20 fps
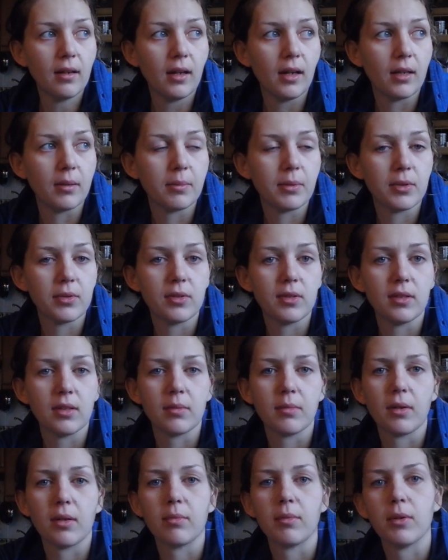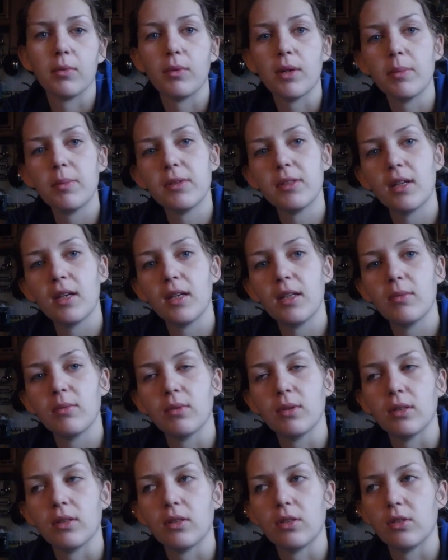and posting them on my website,
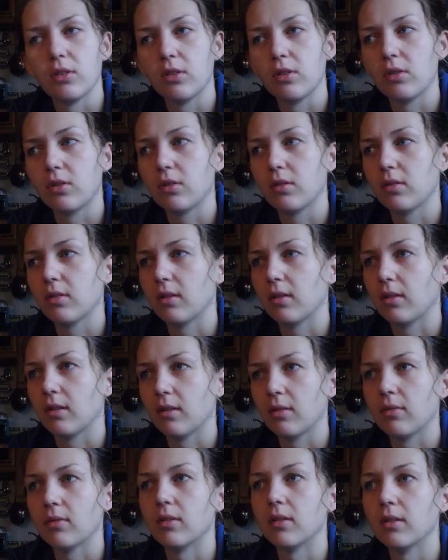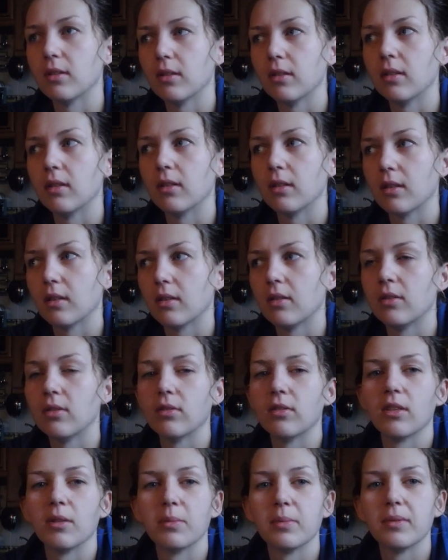which I know is a little
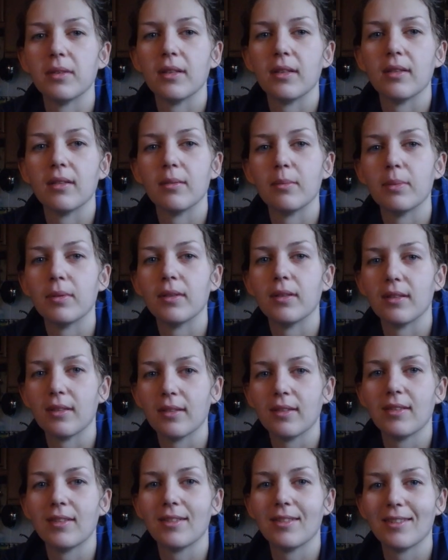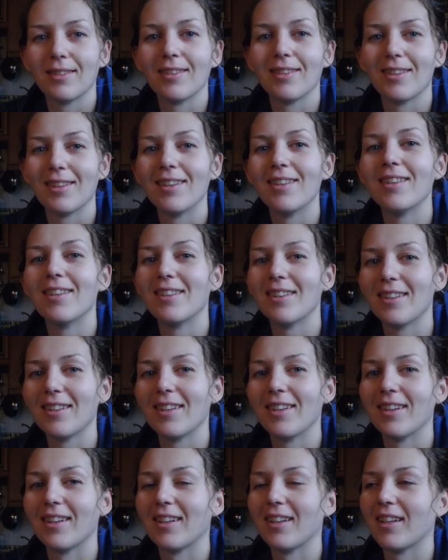under updated, but
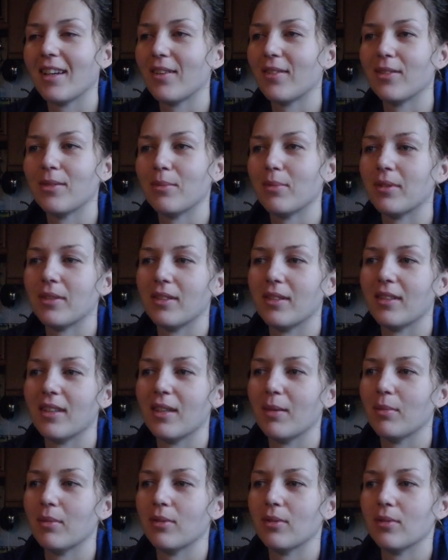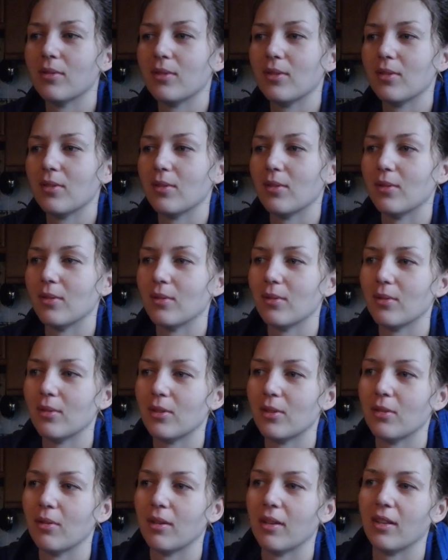I haven't been able to
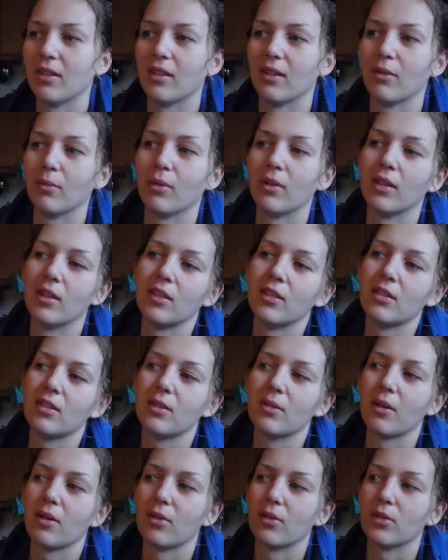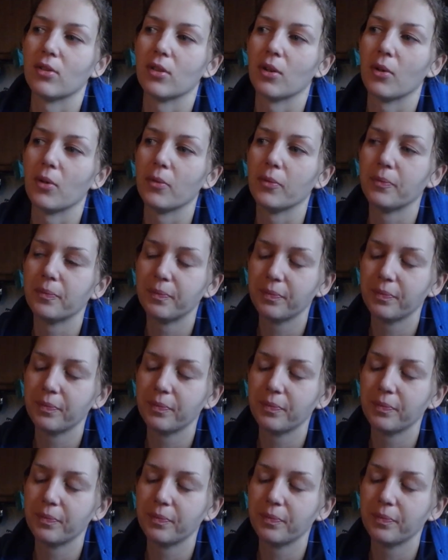do anything with it also.